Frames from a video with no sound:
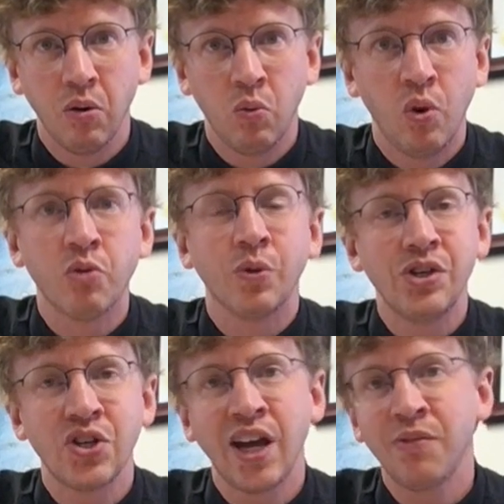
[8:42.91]
one
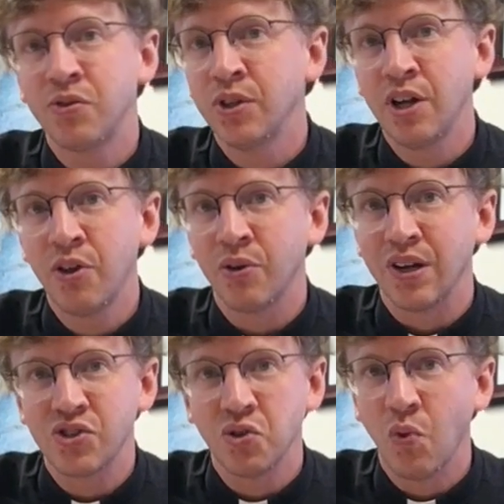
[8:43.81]
reason after another
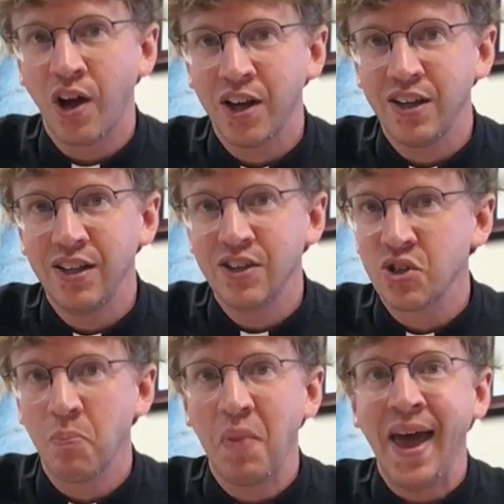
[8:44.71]
as to why he is
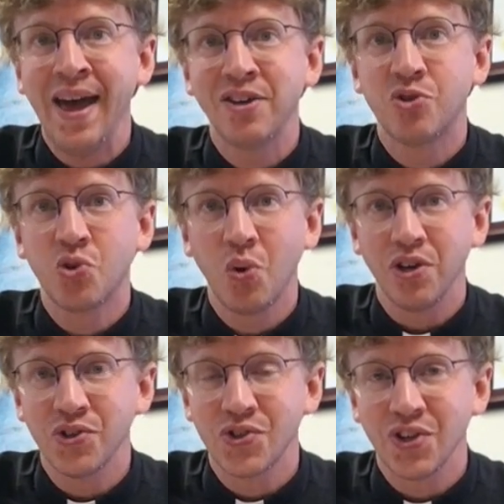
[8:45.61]
a bad
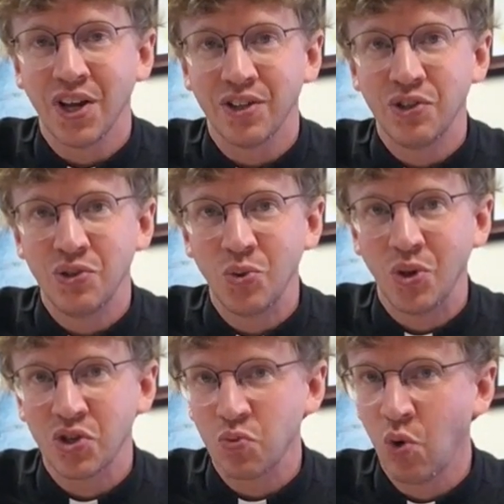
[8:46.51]
choice uh, to do
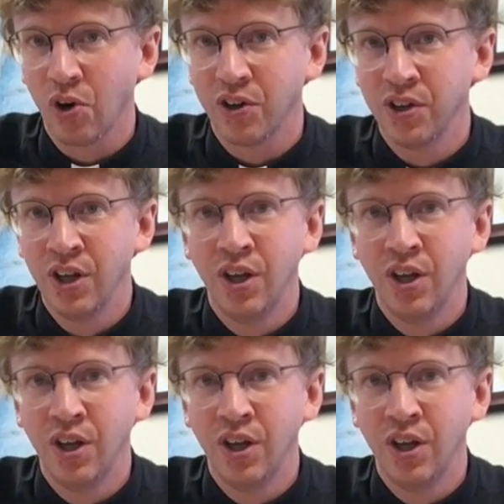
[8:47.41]
this work.